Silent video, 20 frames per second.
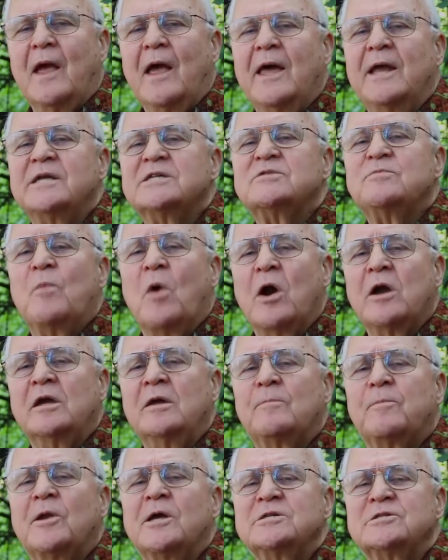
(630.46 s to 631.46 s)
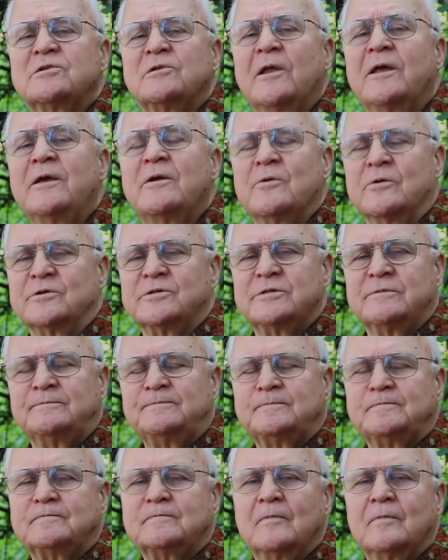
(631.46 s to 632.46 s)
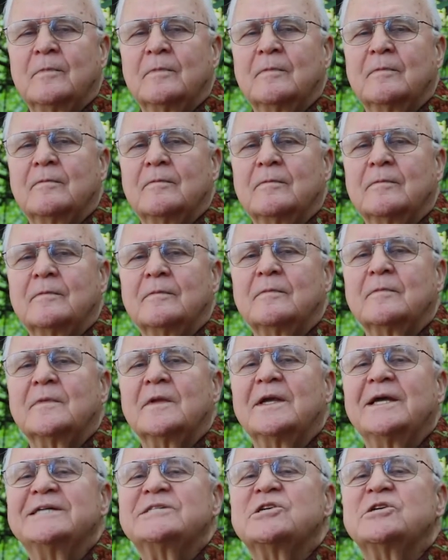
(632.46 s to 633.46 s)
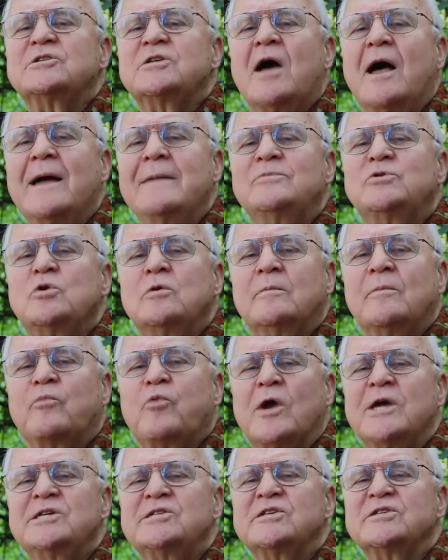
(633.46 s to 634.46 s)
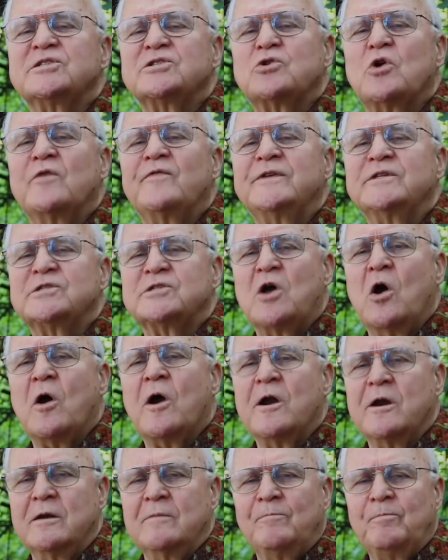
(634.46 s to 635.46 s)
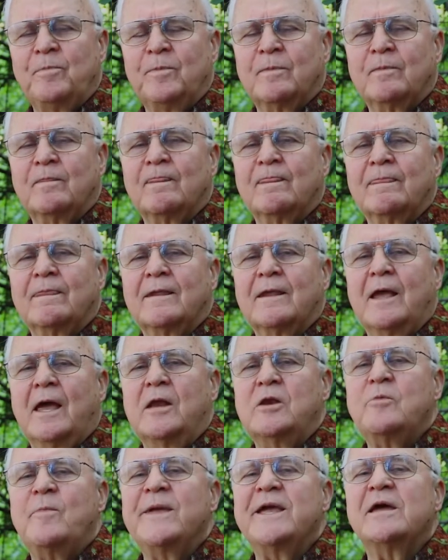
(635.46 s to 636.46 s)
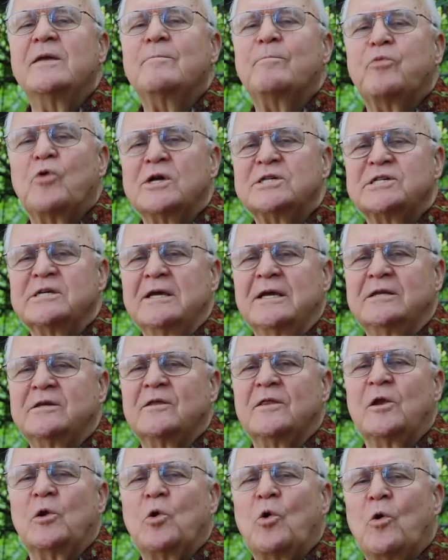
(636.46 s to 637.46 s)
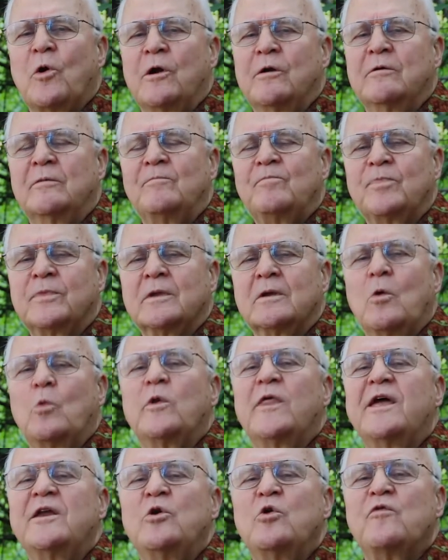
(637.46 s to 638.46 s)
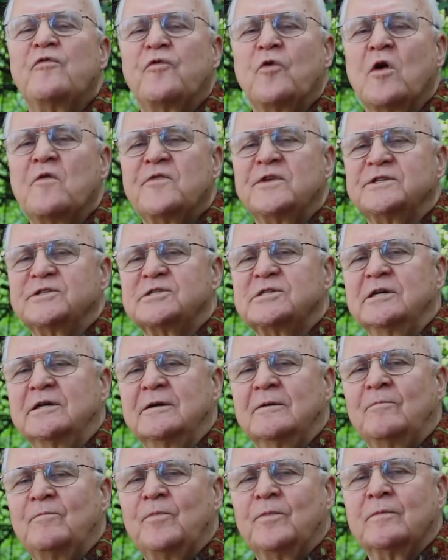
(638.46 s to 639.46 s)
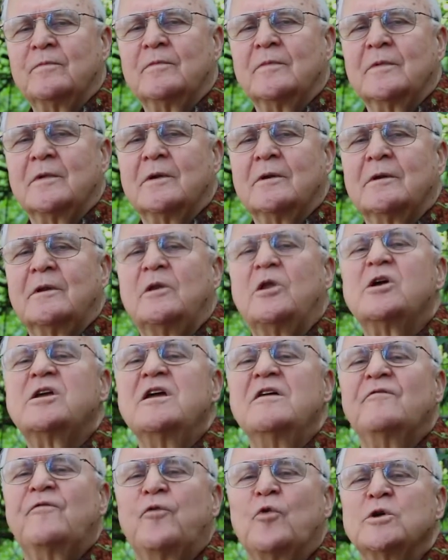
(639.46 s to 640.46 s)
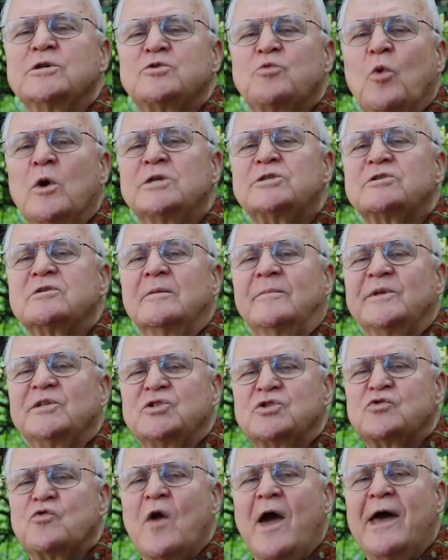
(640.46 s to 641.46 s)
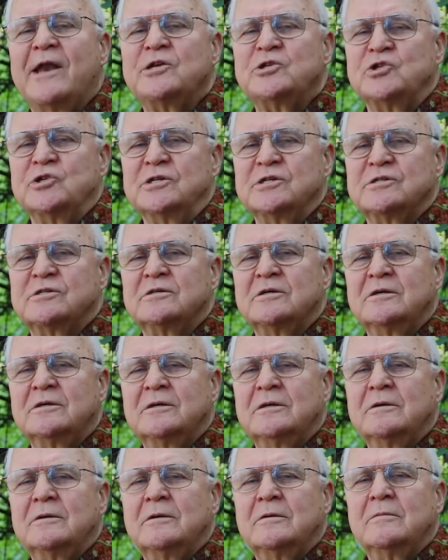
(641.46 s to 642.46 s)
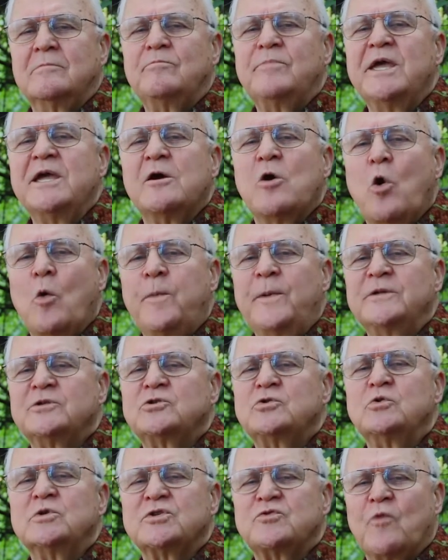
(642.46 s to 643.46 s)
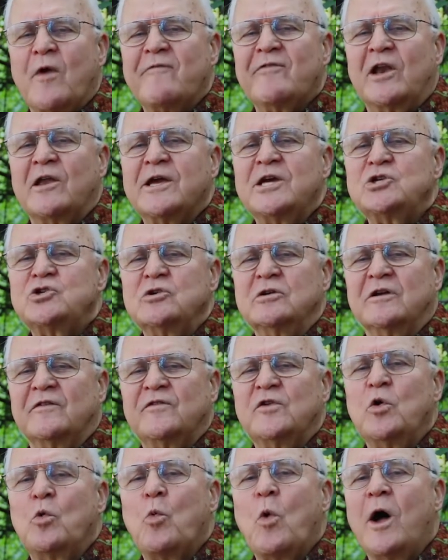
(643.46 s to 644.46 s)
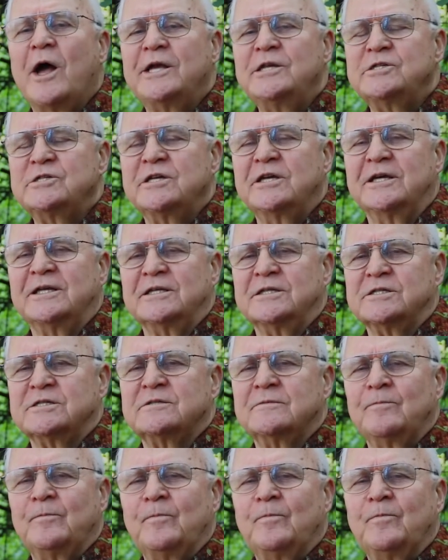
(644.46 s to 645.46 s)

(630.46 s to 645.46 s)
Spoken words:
And as marketplace leaders, it's a time to embrace a servant's heart and to begin pressing into the Lord with a new fervency, looking for his wisdom and strategies, being open to his revelation of new wineskins,